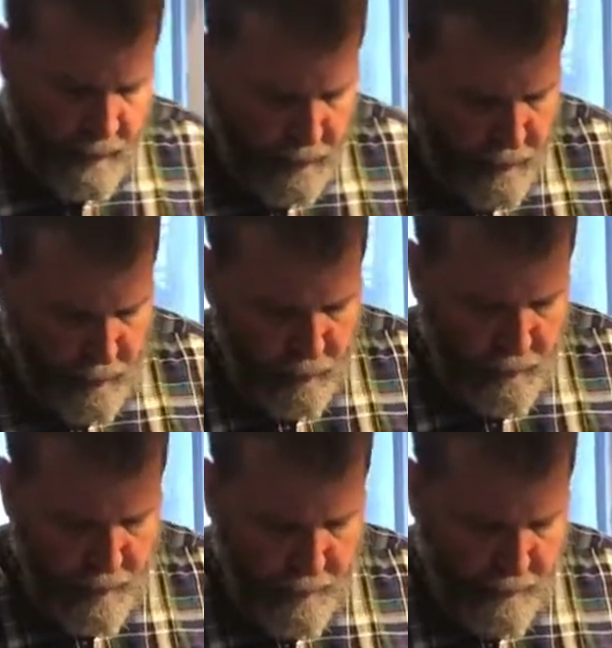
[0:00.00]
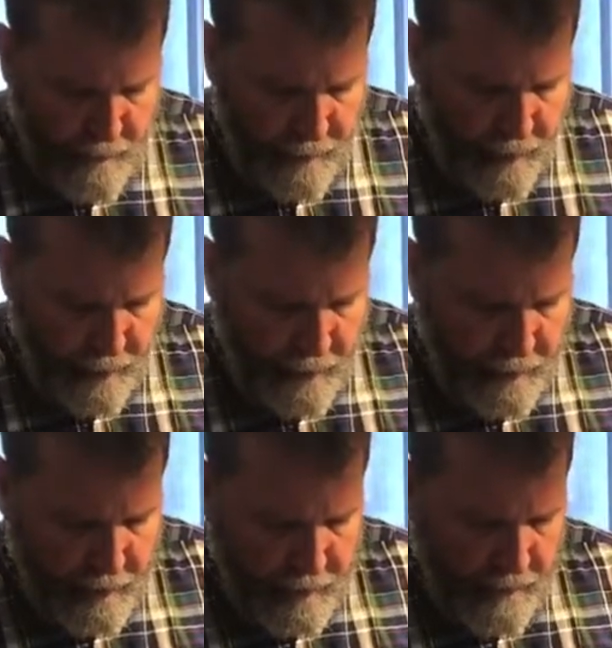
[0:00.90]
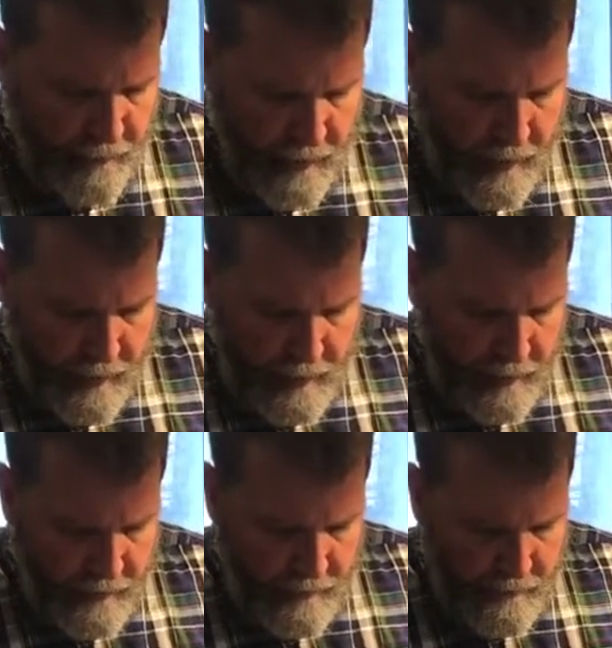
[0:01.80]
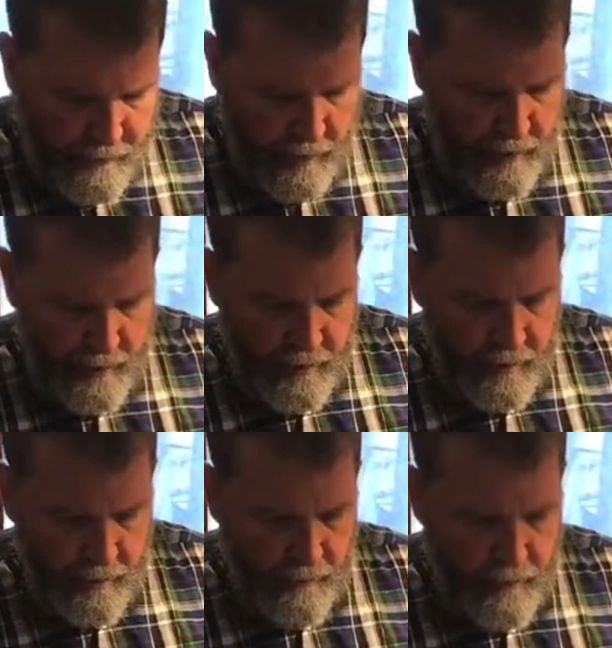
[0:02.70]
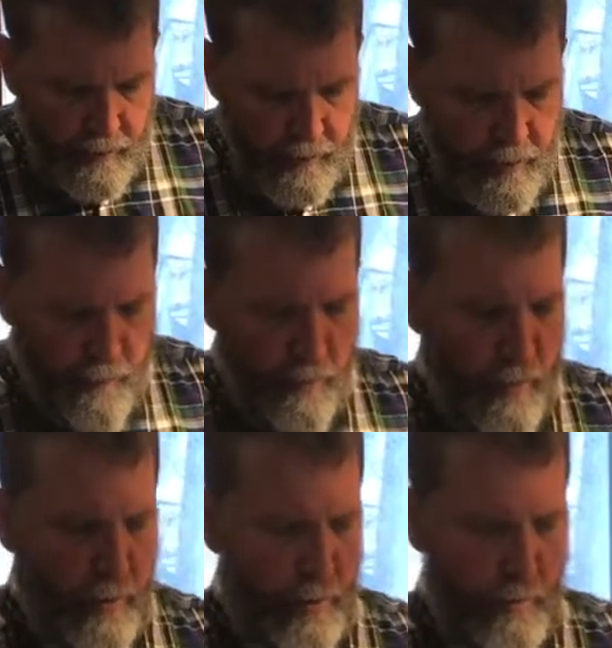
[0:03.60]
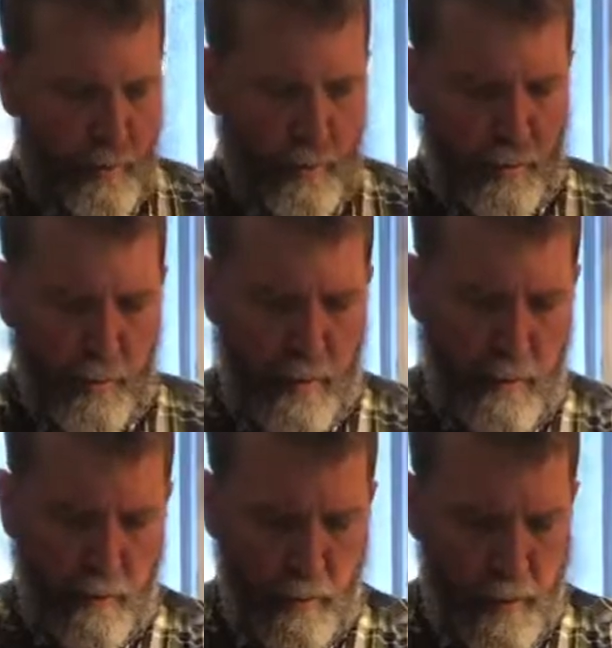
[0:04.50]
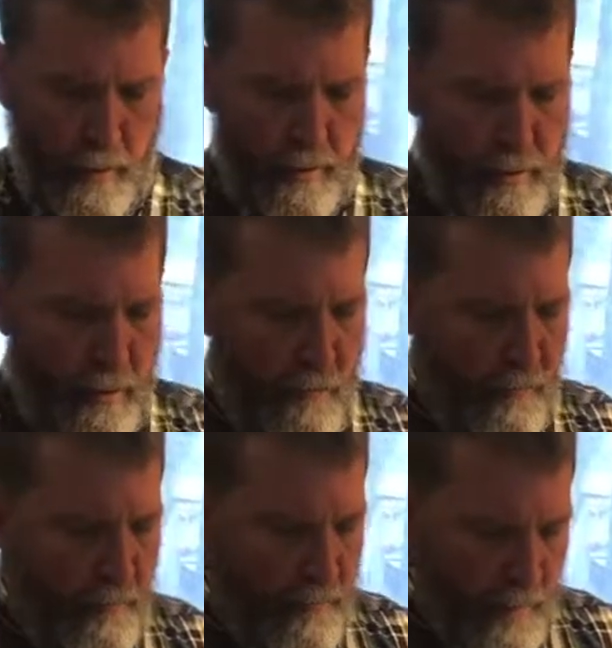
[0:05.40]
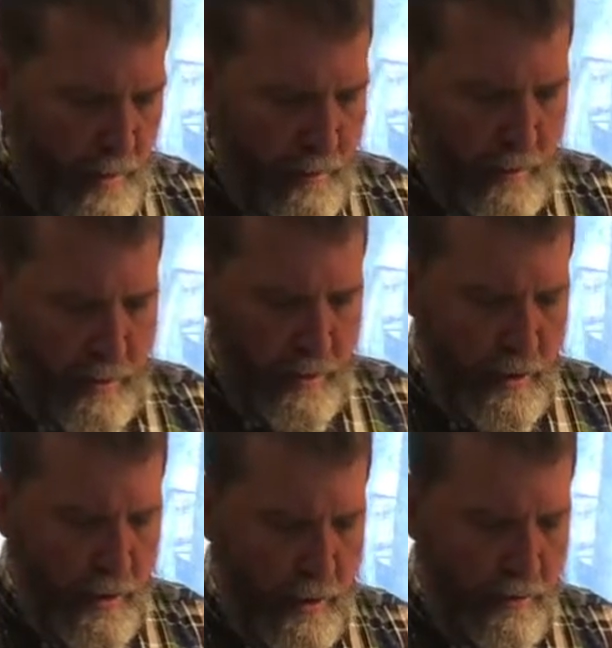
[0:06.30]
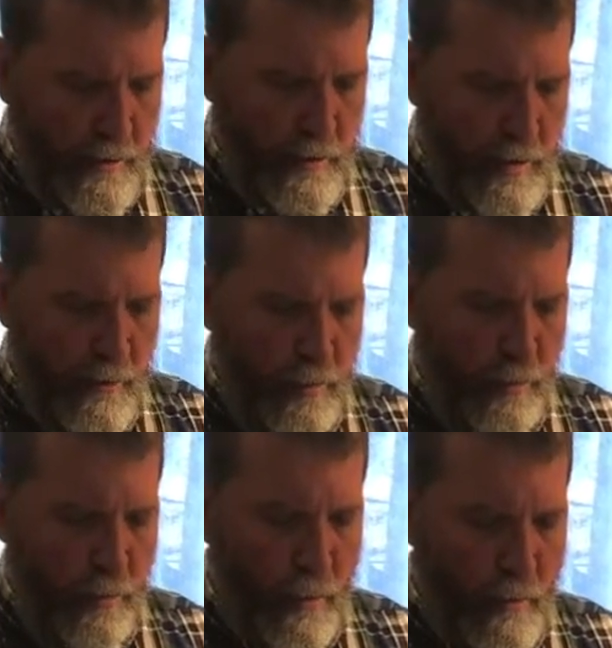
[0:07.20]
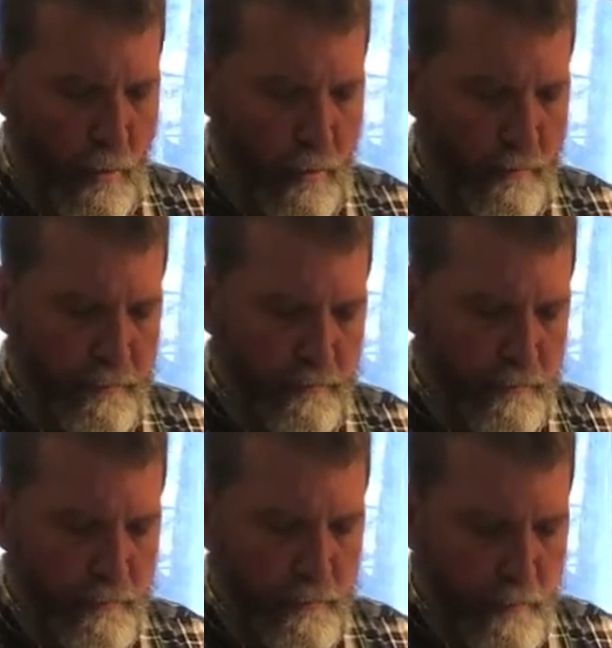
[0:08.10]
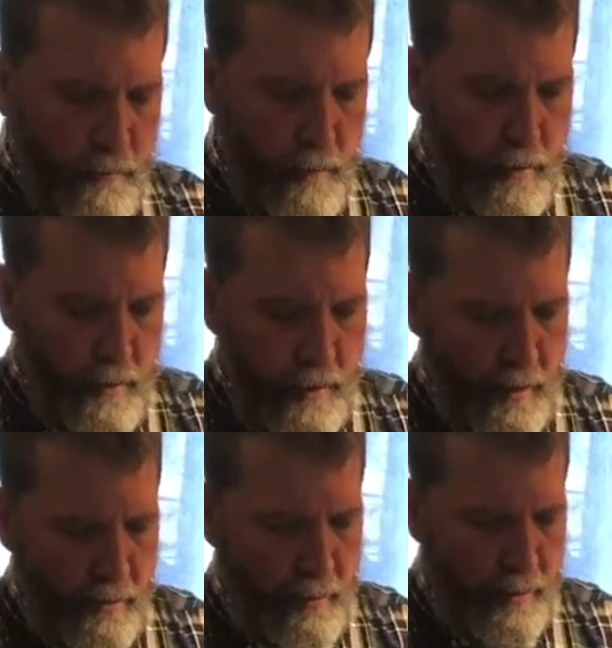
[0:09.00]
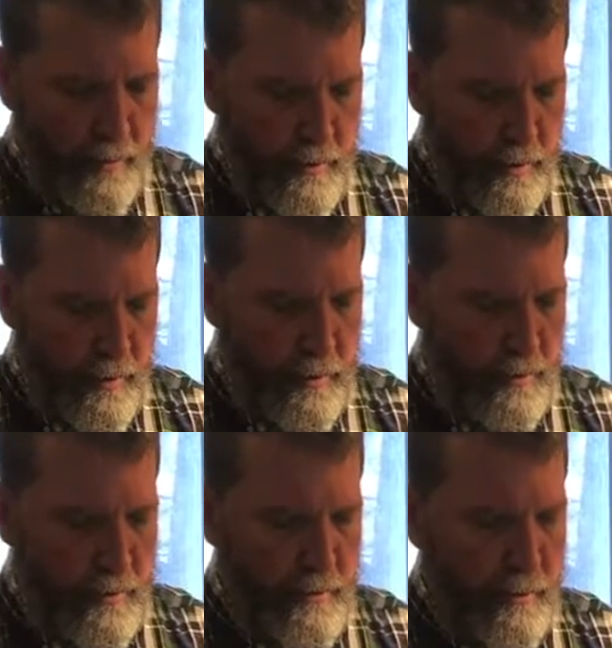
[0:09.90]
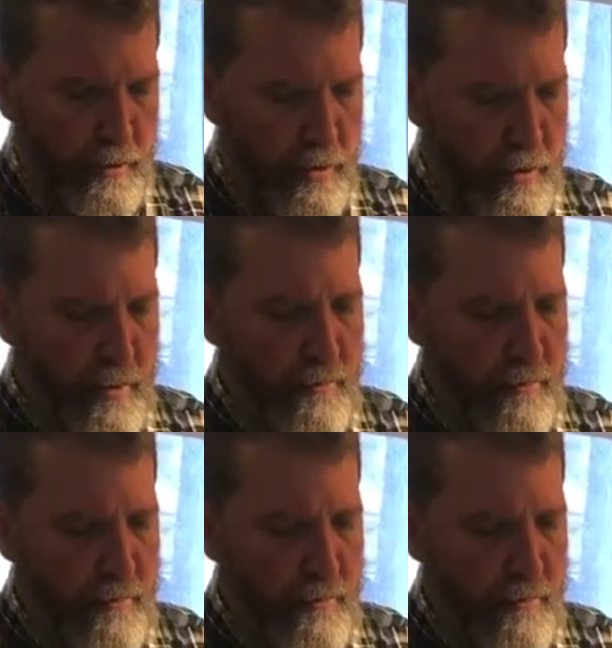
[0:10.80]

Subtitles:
So this one I'm gonna have to cut like this. Like this. You never want to cut with the grain or it'll be kind of tough. But you can see here how it's just kind of pulling apart. Now the best thing is, let's just try it.